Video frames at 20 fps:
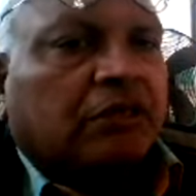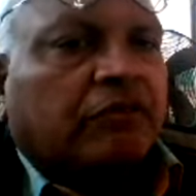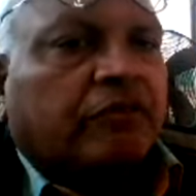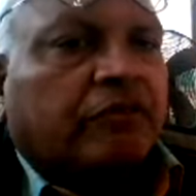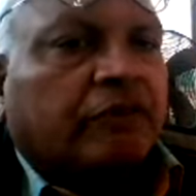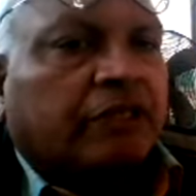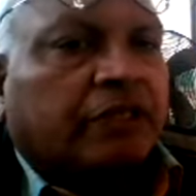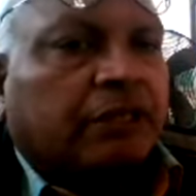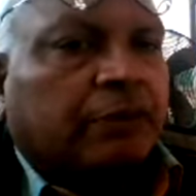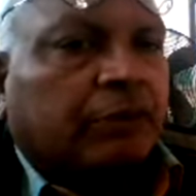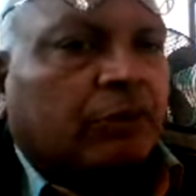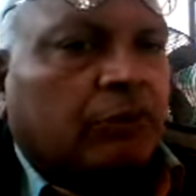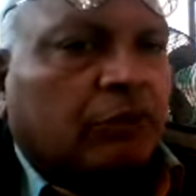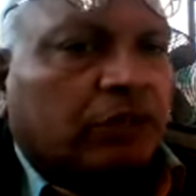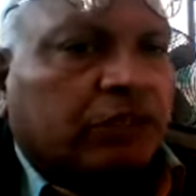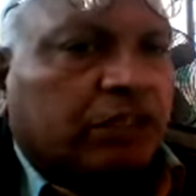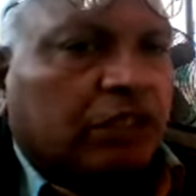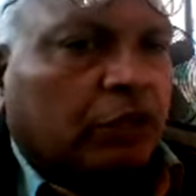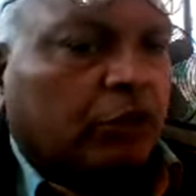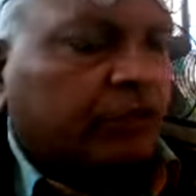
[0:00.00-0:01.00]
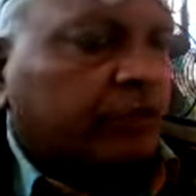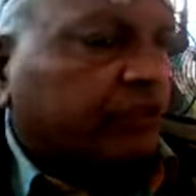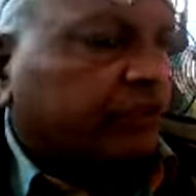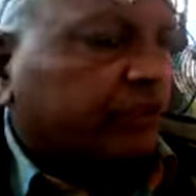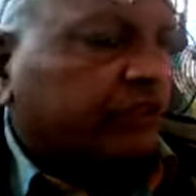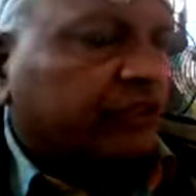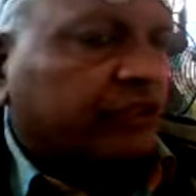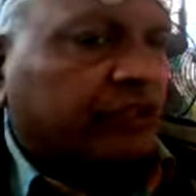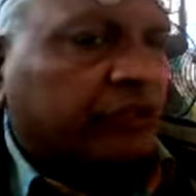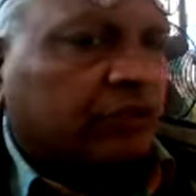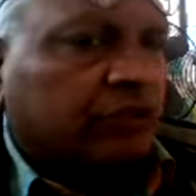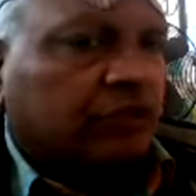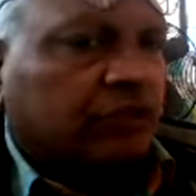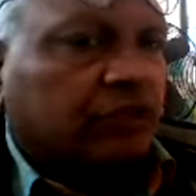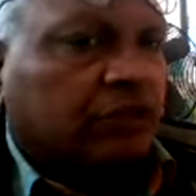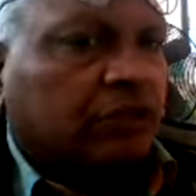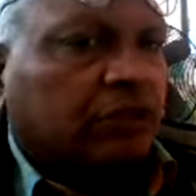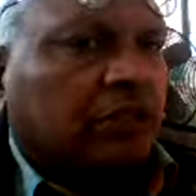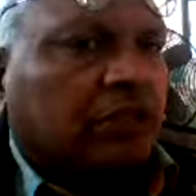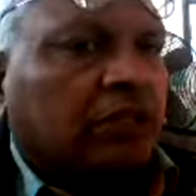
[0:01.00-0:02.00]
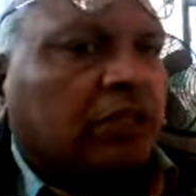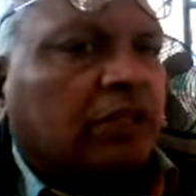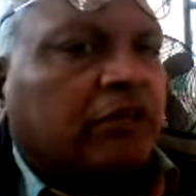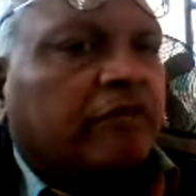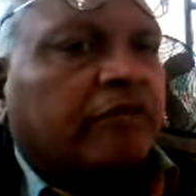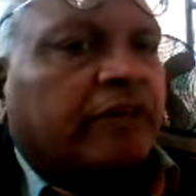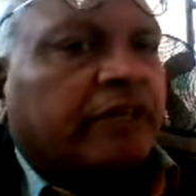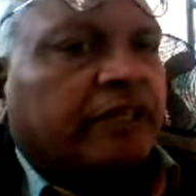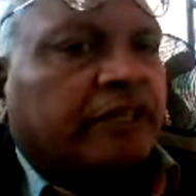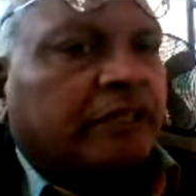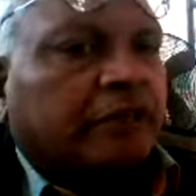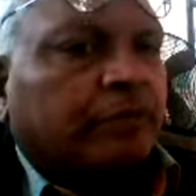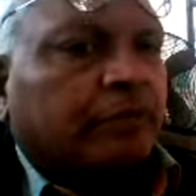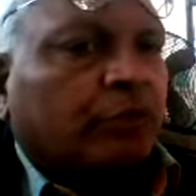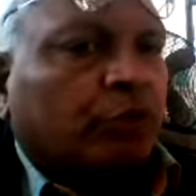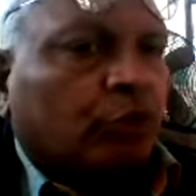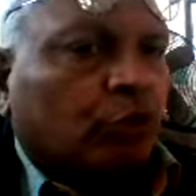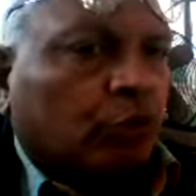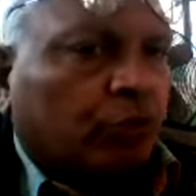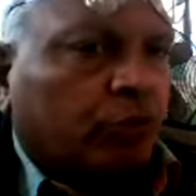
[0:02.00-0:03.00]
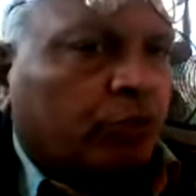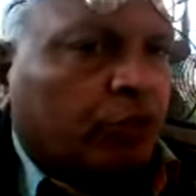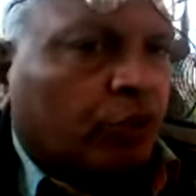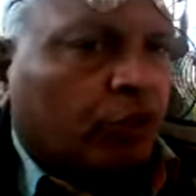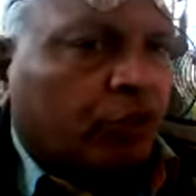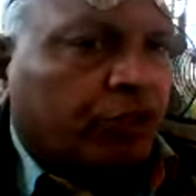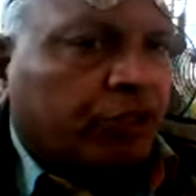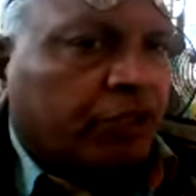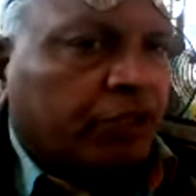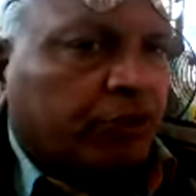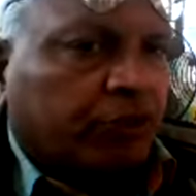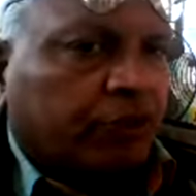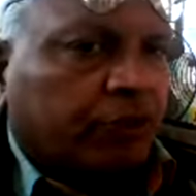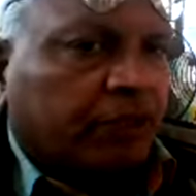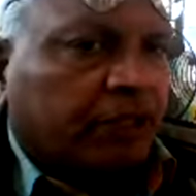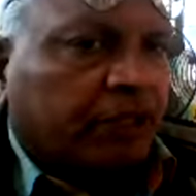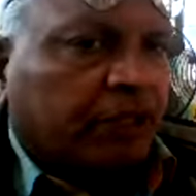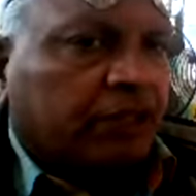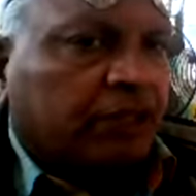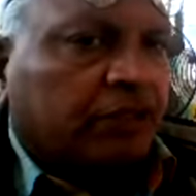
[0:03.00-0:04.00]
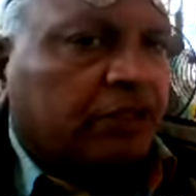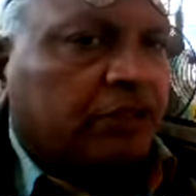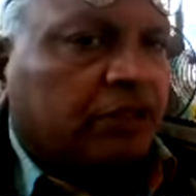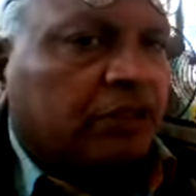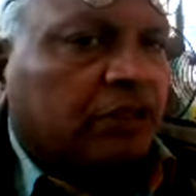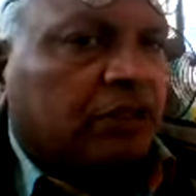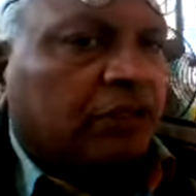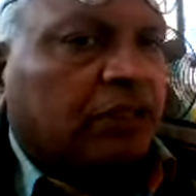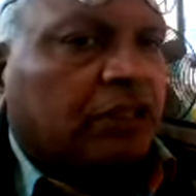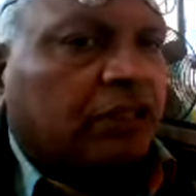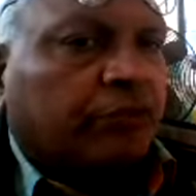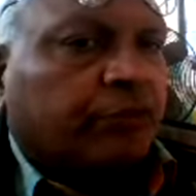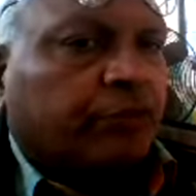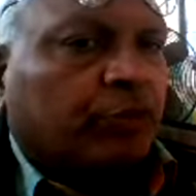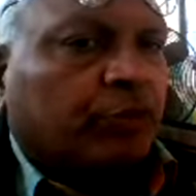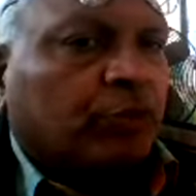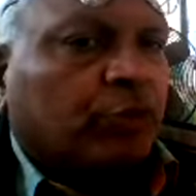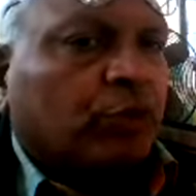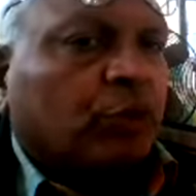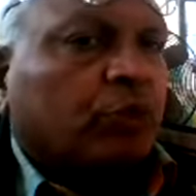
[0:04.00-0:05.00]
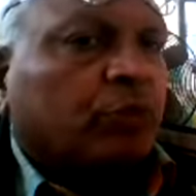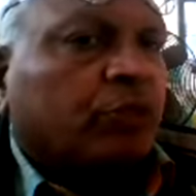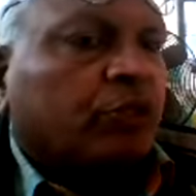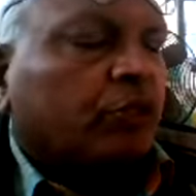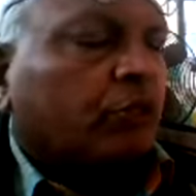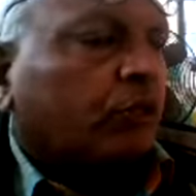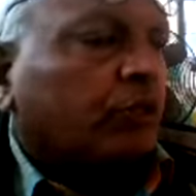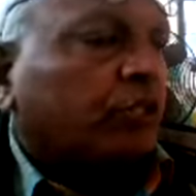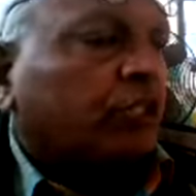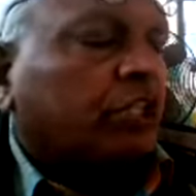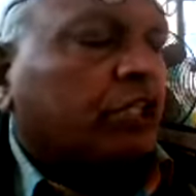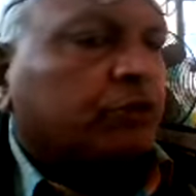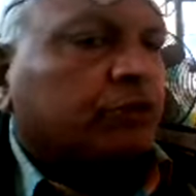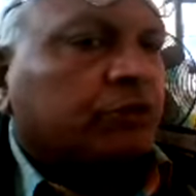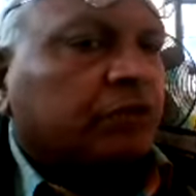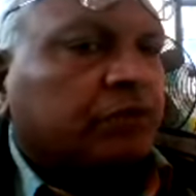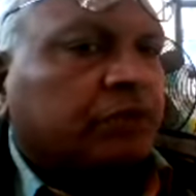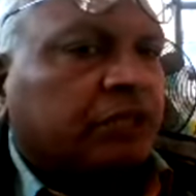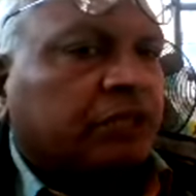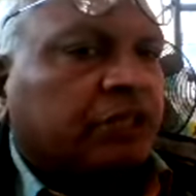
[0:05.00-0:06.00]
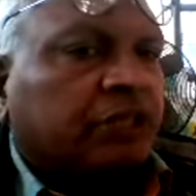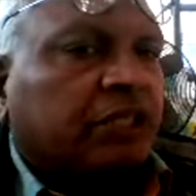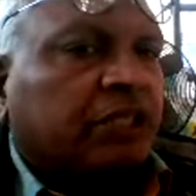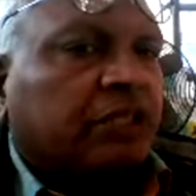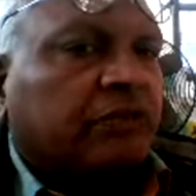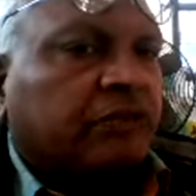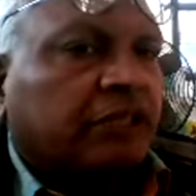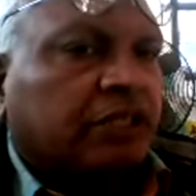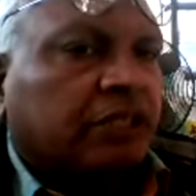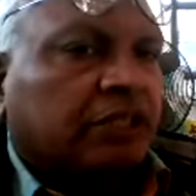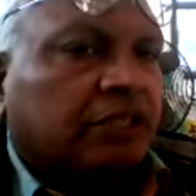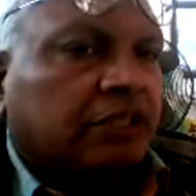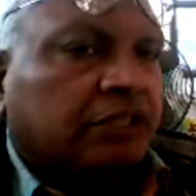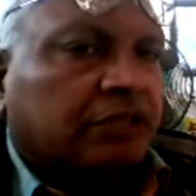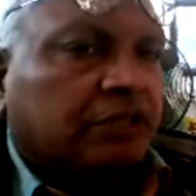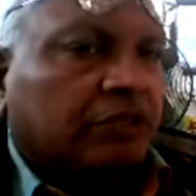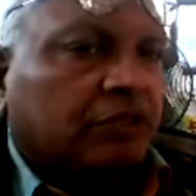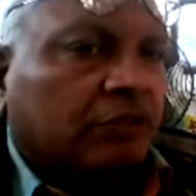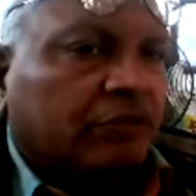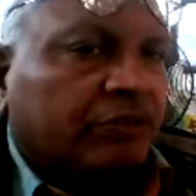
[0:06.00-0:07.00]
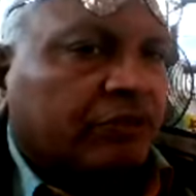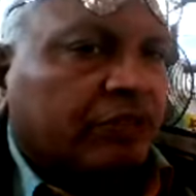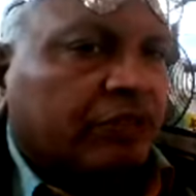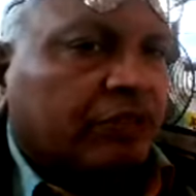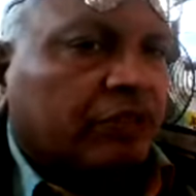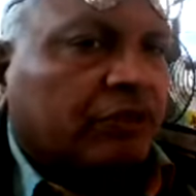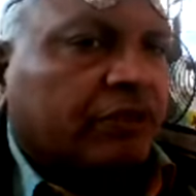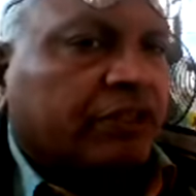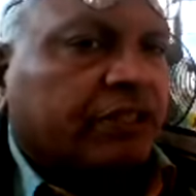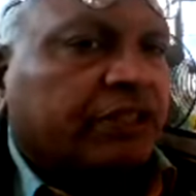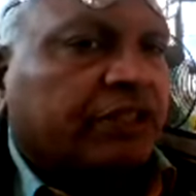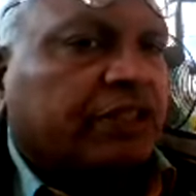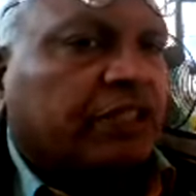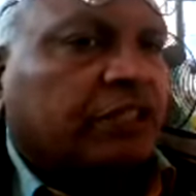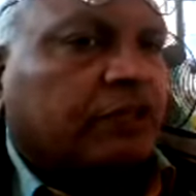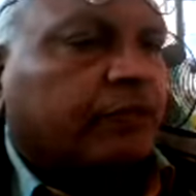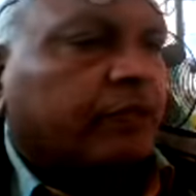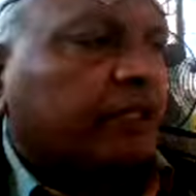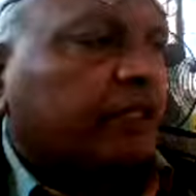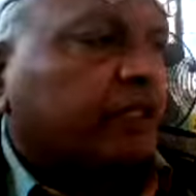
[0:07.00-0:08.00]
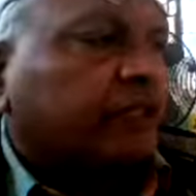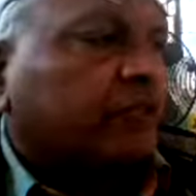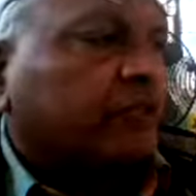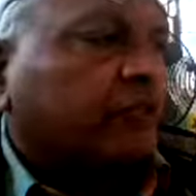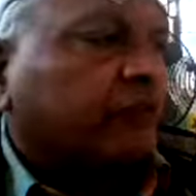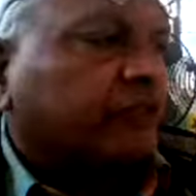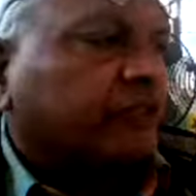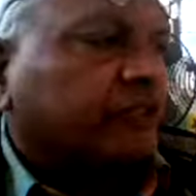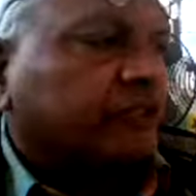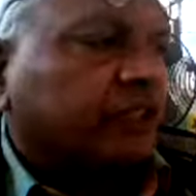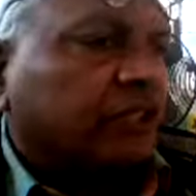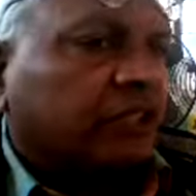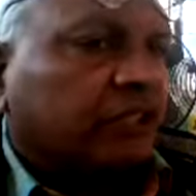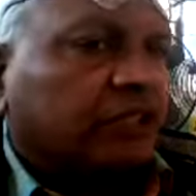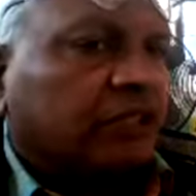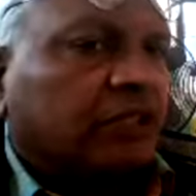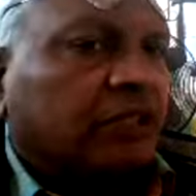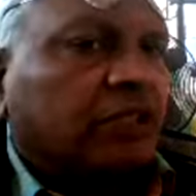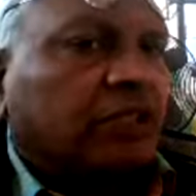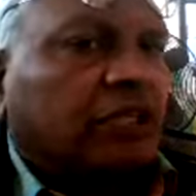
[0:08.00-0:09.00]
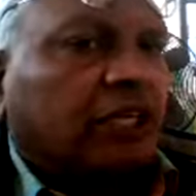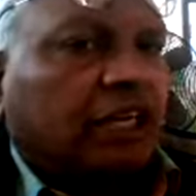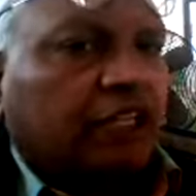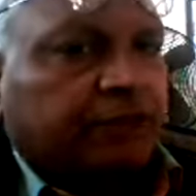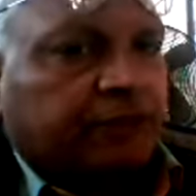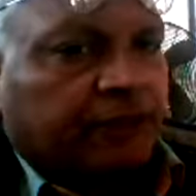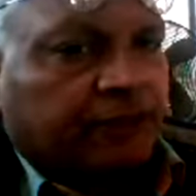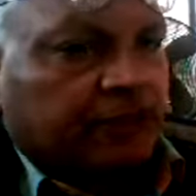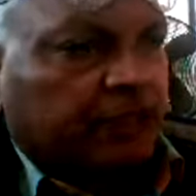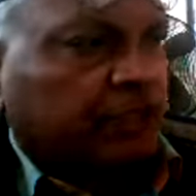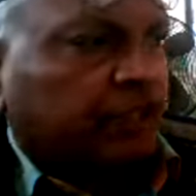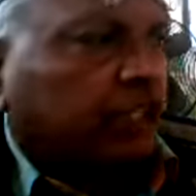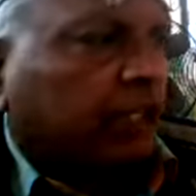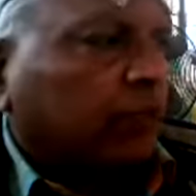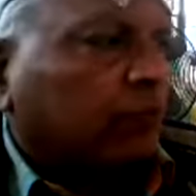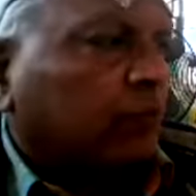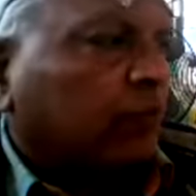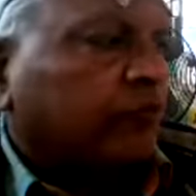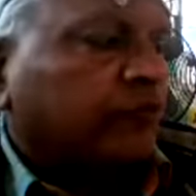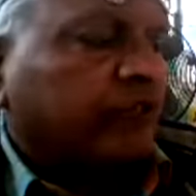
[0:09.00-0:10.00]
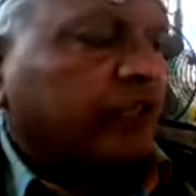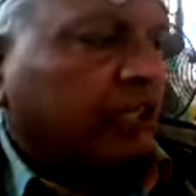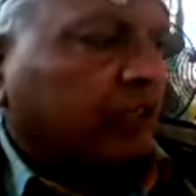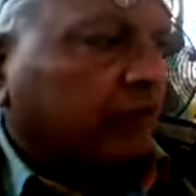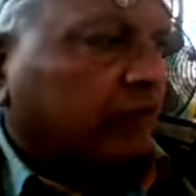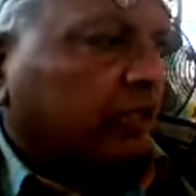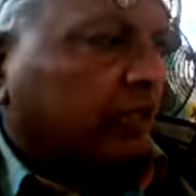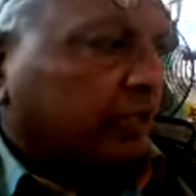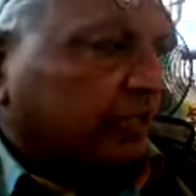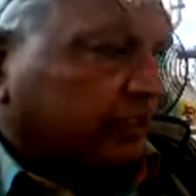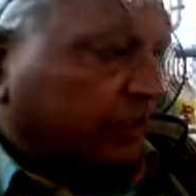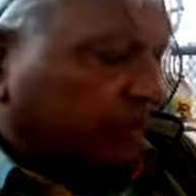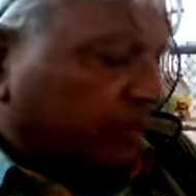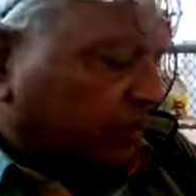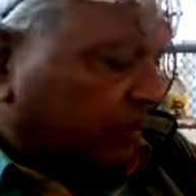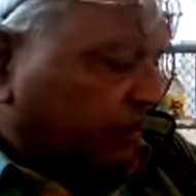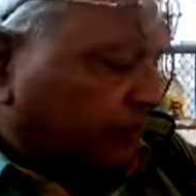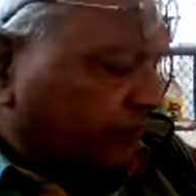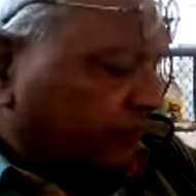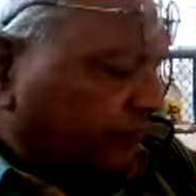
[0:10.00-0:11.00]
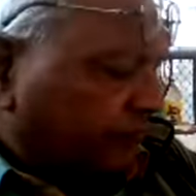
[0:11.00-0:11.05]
what approvals have been received, whether procurement orders have been made, if procurement orders has been made, delivery is over or it is expected on this date, expected time of arrival, etc.